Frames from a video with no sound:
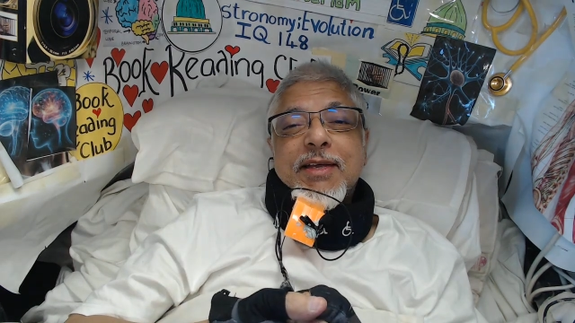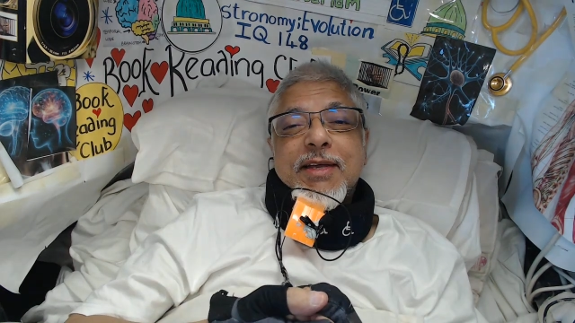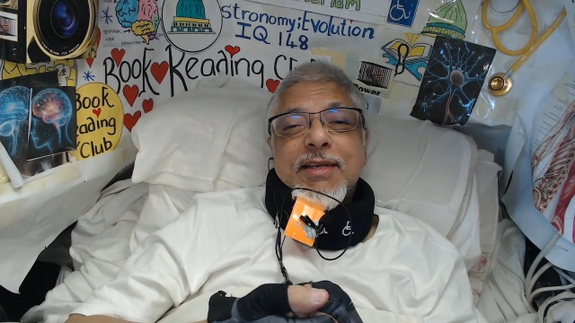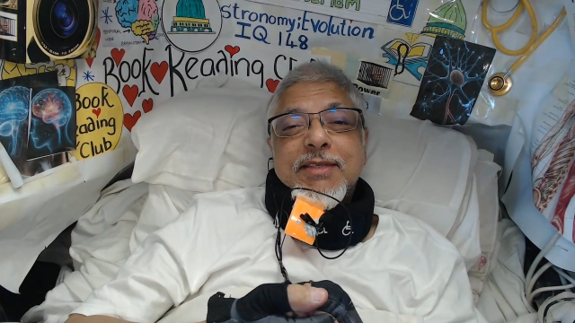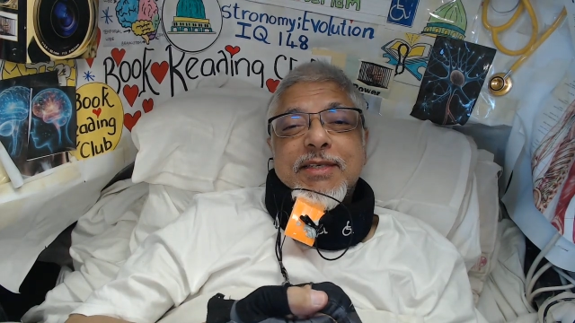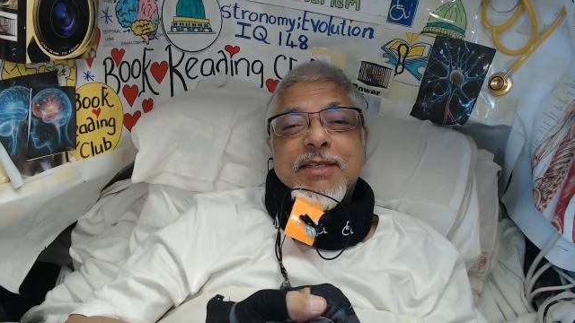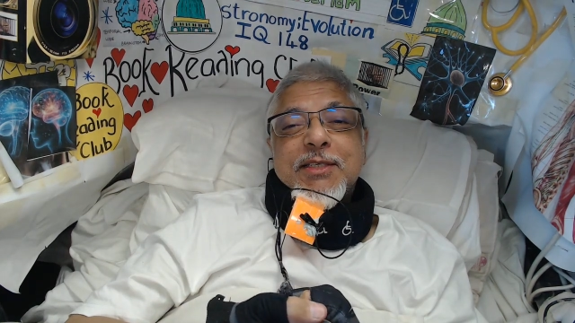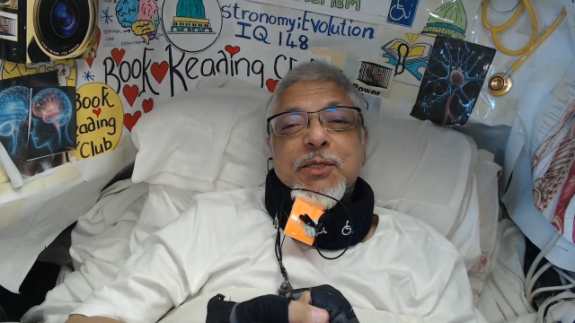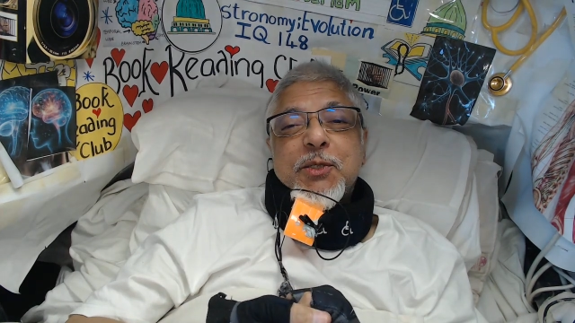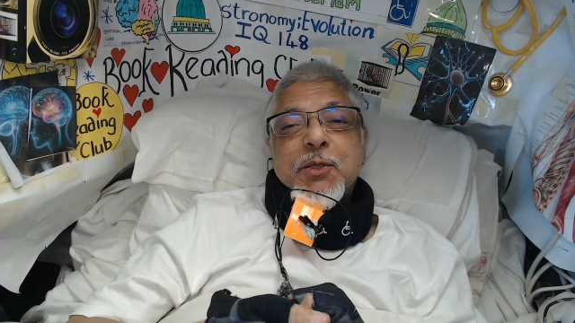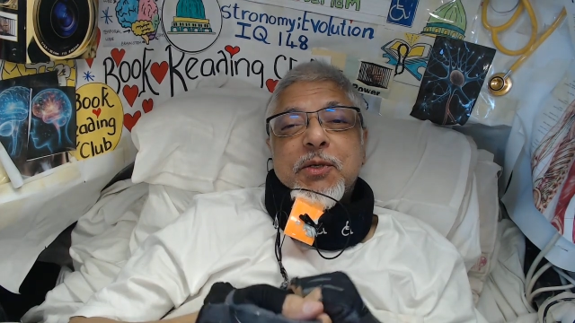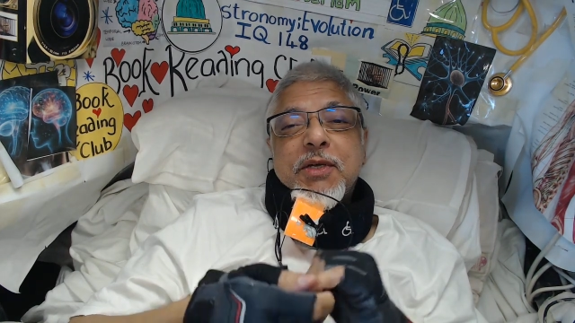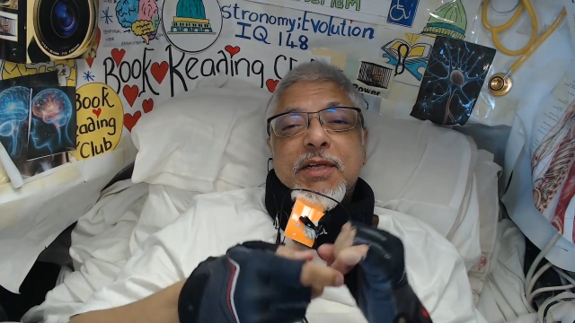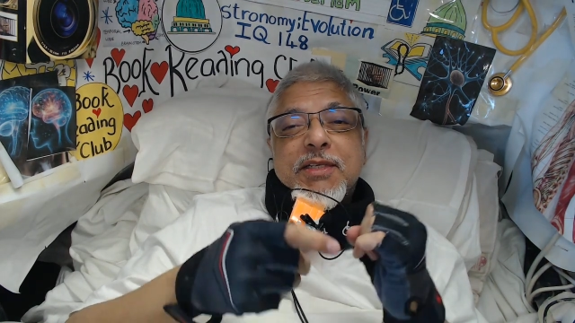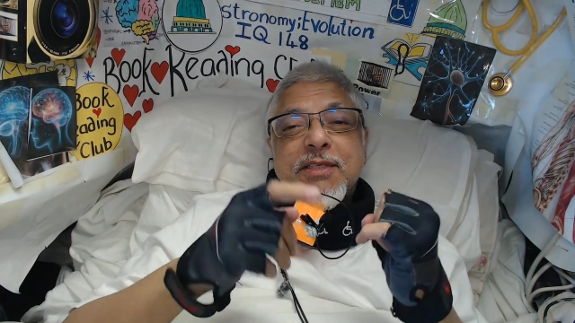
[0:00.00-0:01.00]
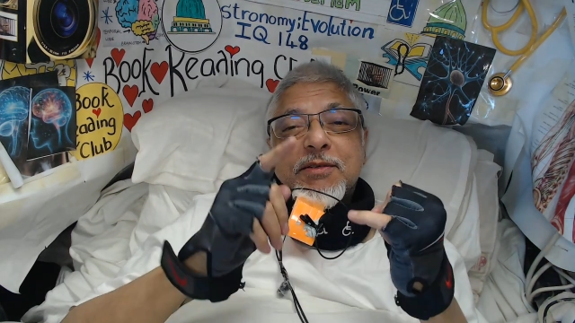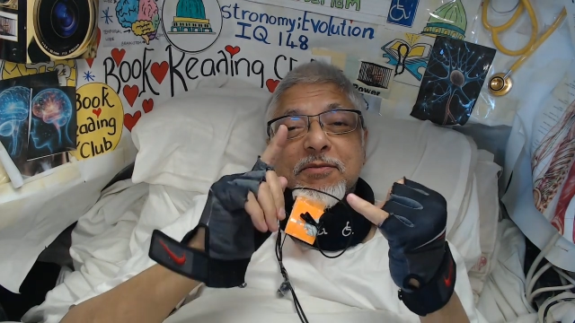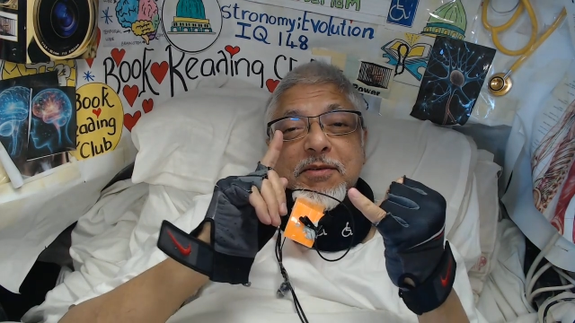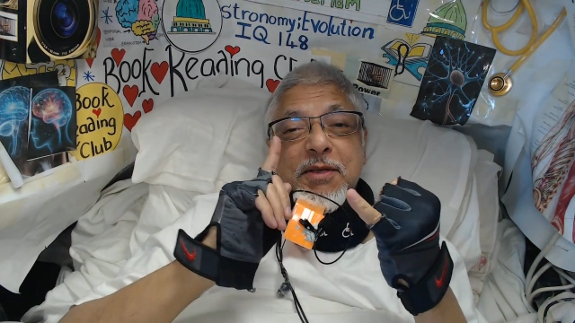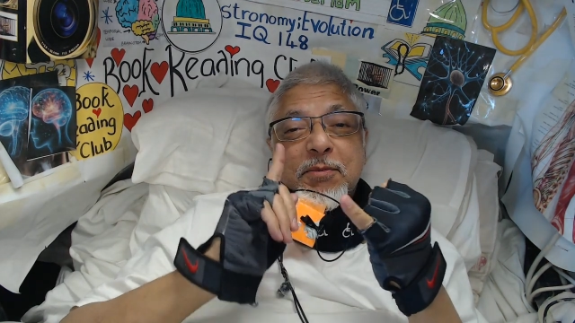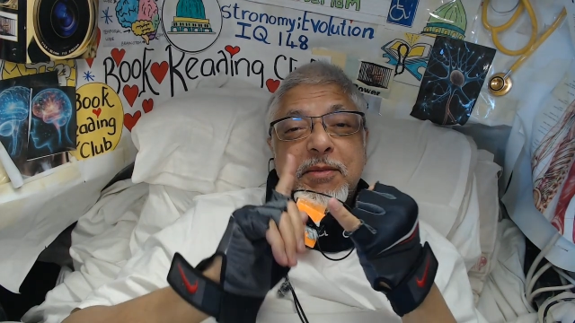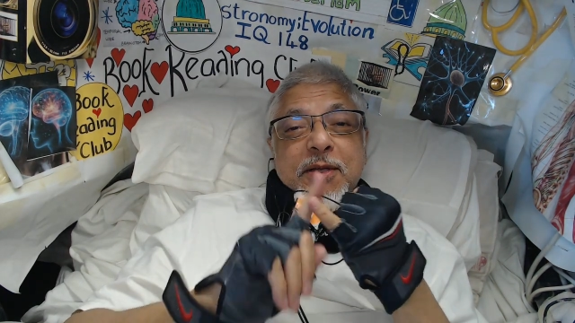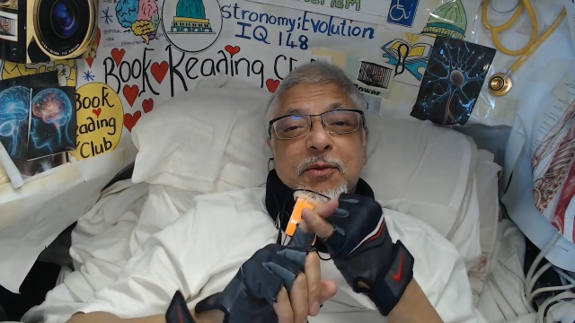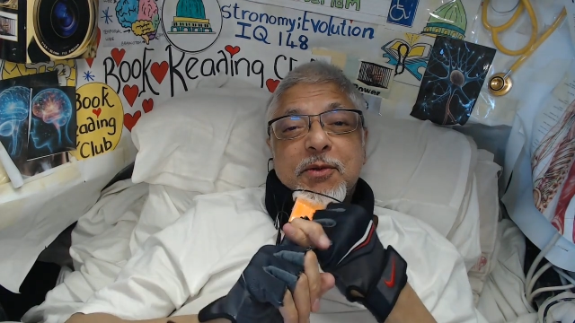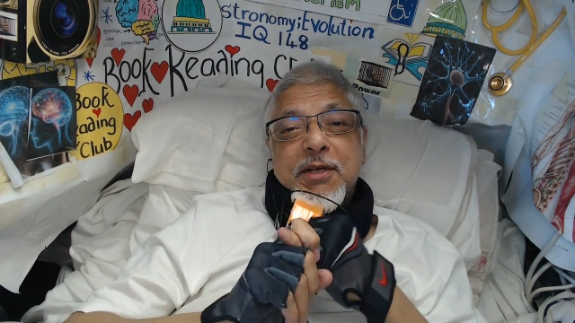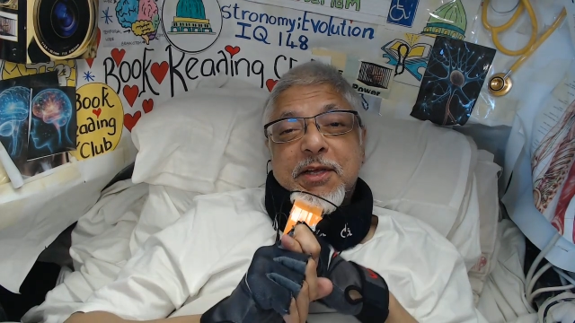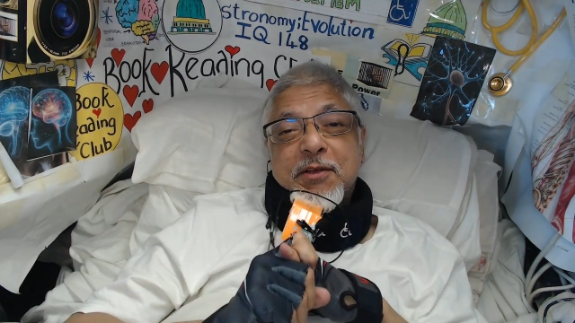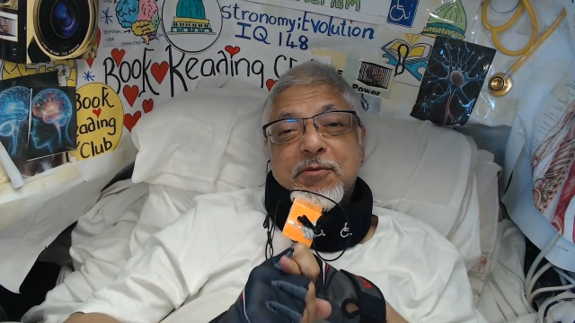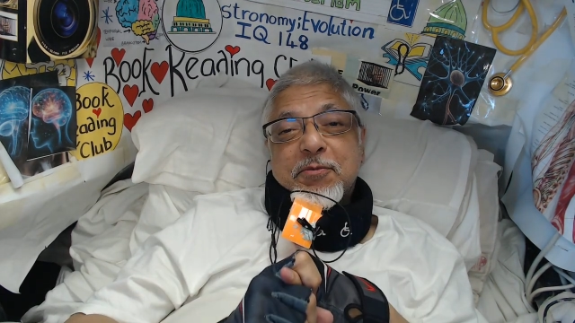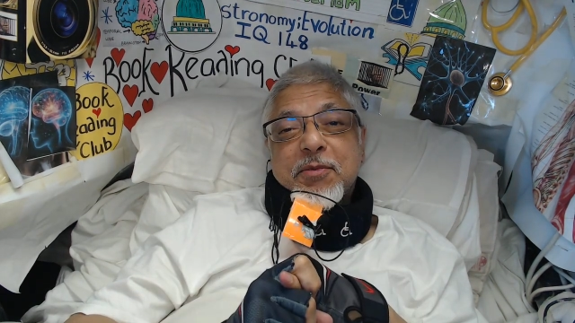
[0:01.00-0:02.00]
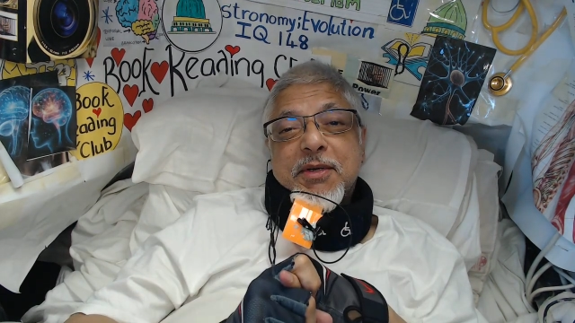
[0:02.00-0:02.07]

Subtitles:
Yes, it's true, it's a female who gave